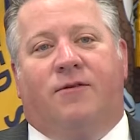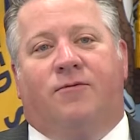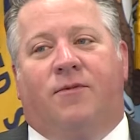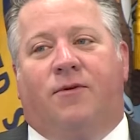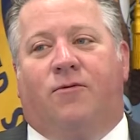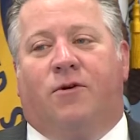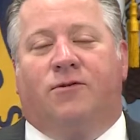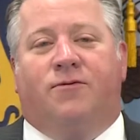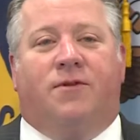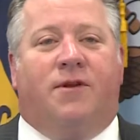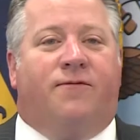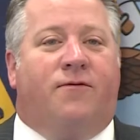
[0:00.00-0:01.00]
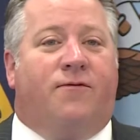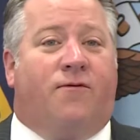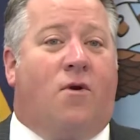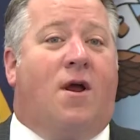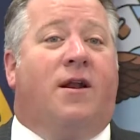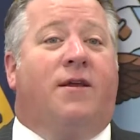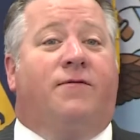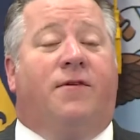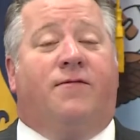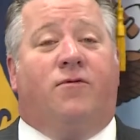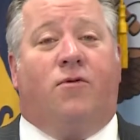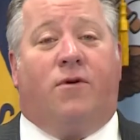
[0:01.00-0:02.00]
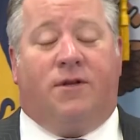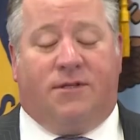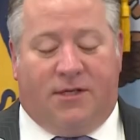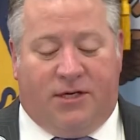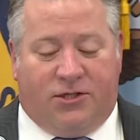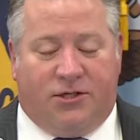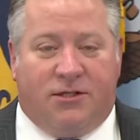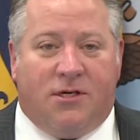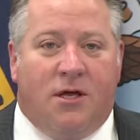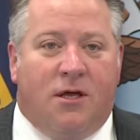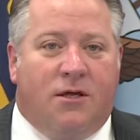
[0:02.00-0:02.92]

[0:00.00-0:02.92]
And we worked with variety of different organizations